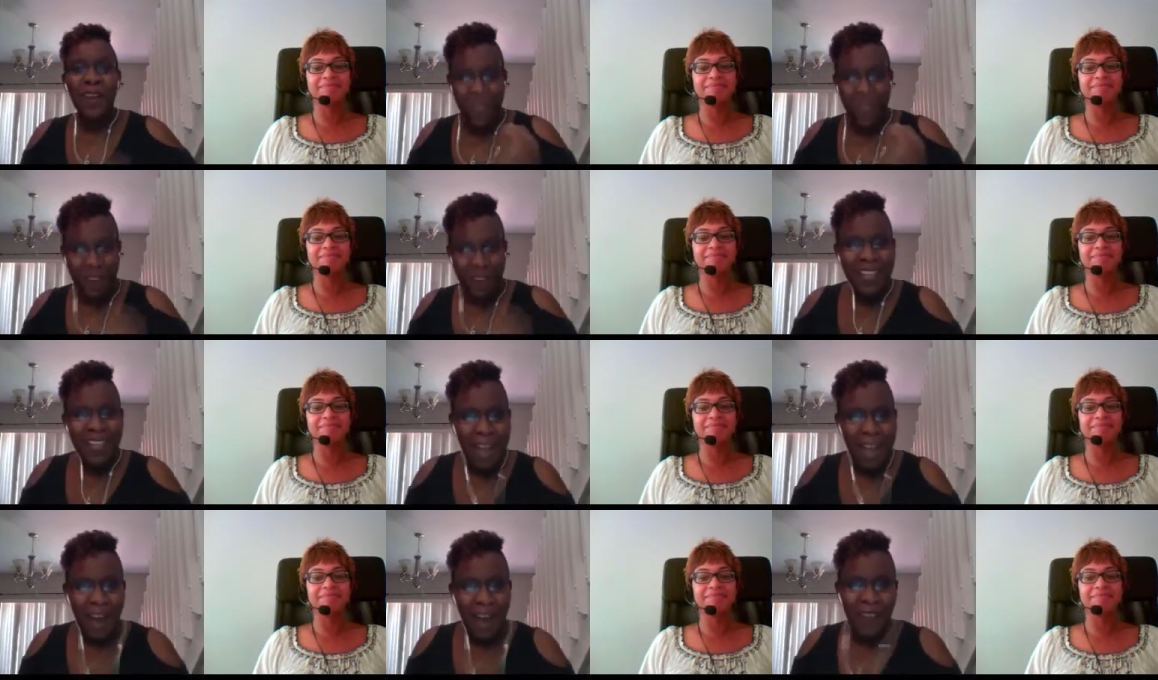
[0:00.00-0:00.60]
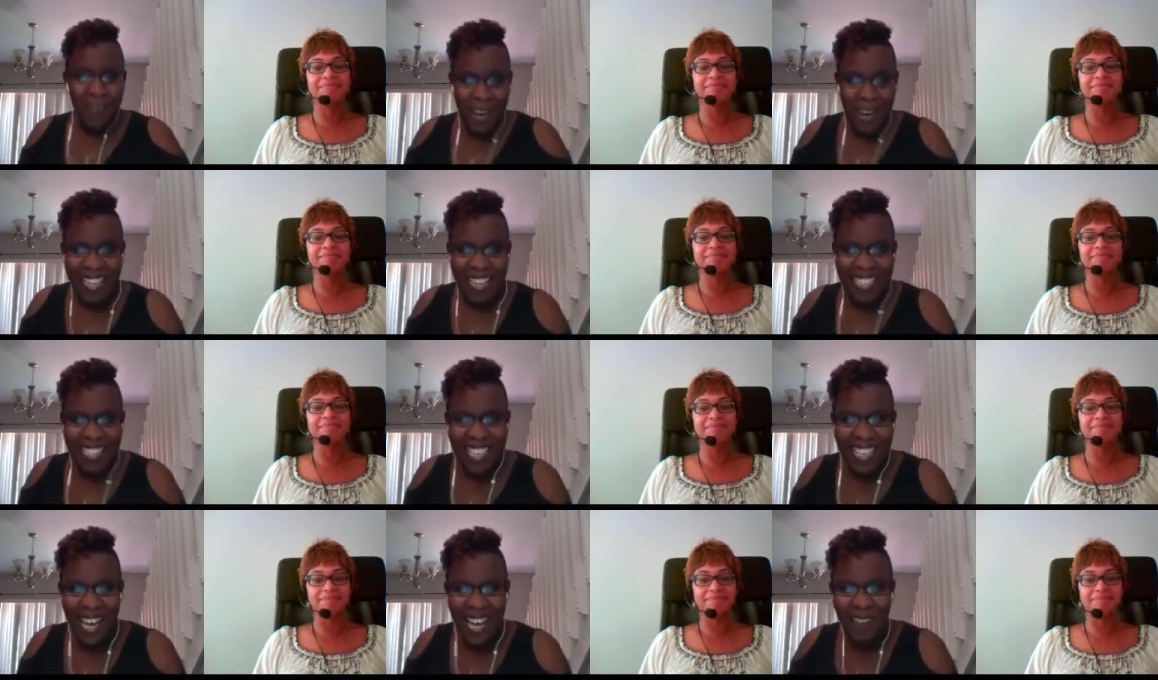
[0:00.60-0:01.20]
Speaker 1: very novel
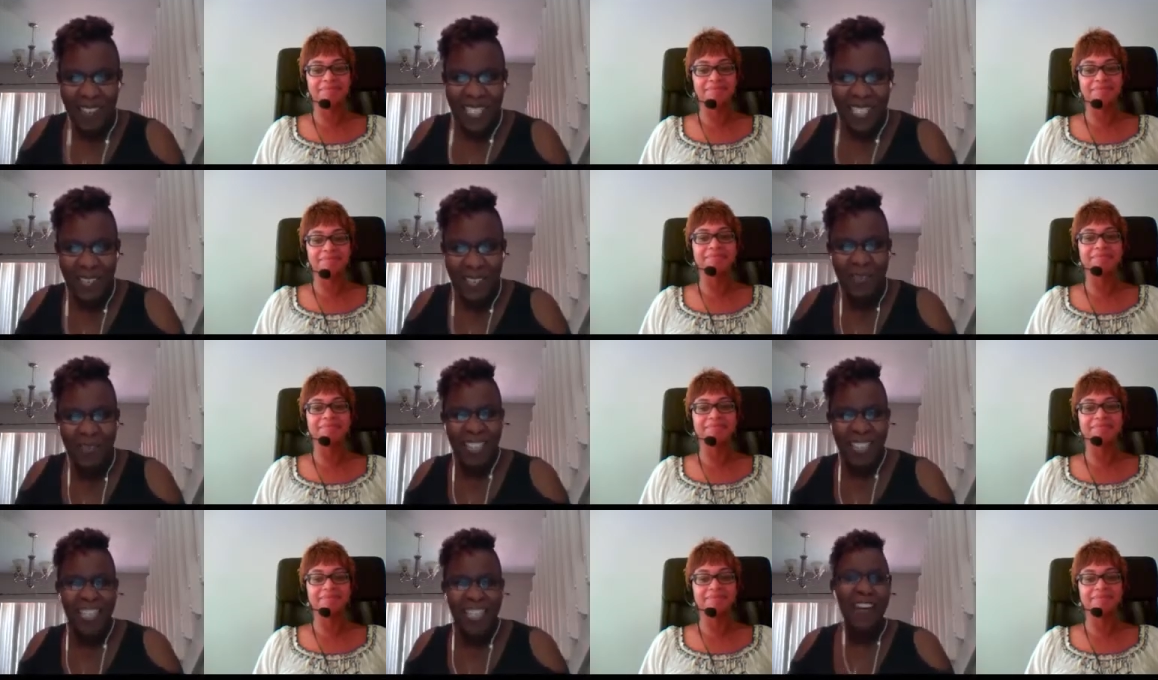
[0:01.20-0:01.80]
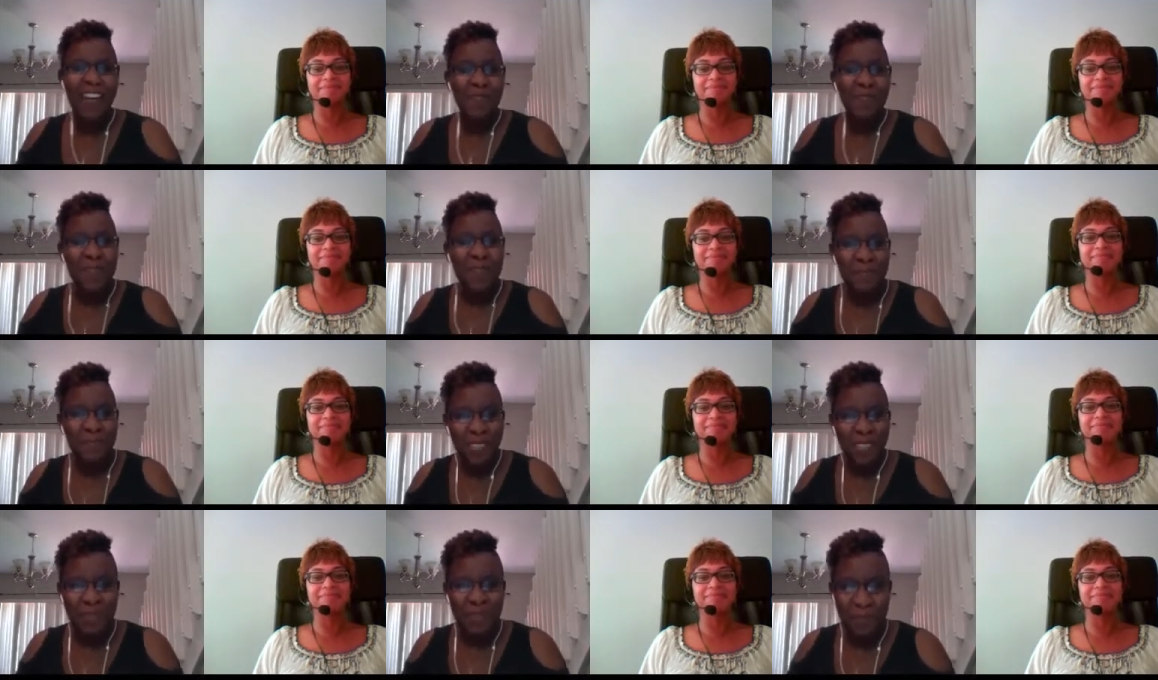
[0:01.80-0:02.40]
concept to a lot of
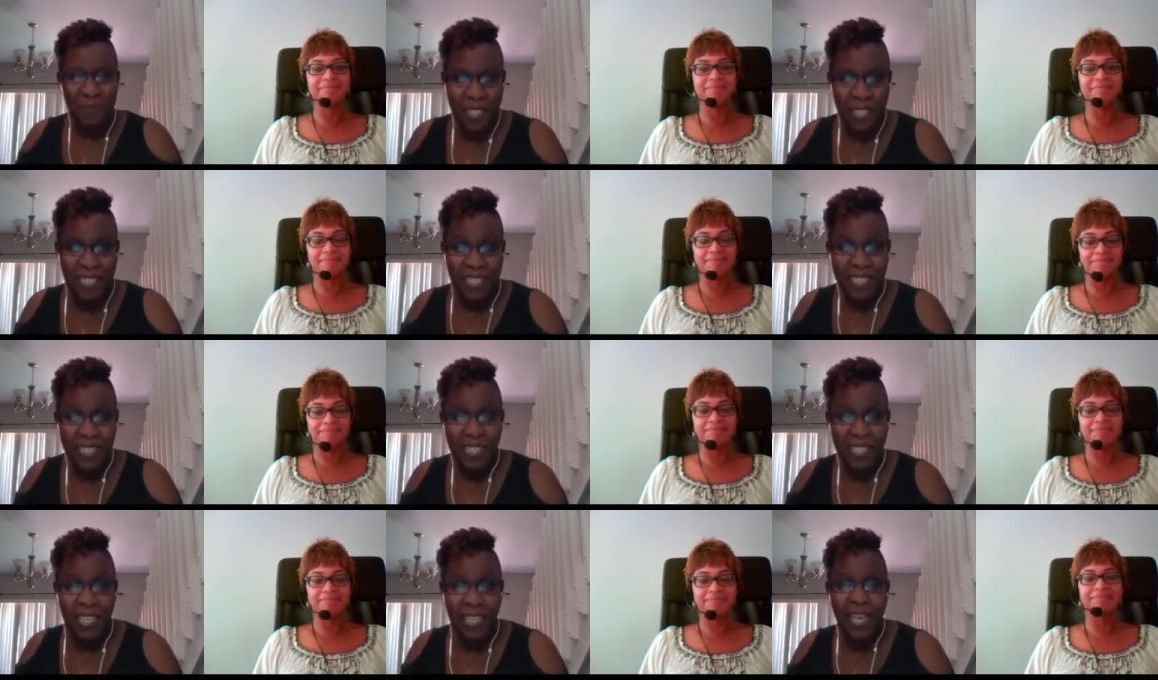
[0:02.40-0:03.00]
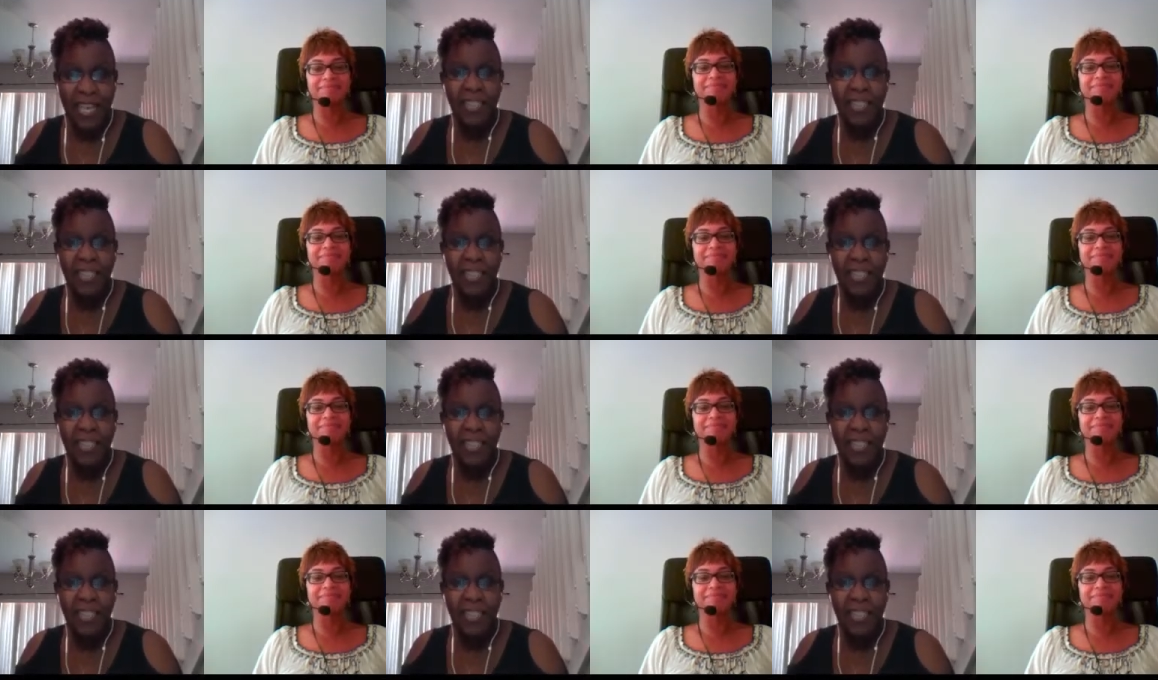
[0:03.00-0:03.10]
people in business.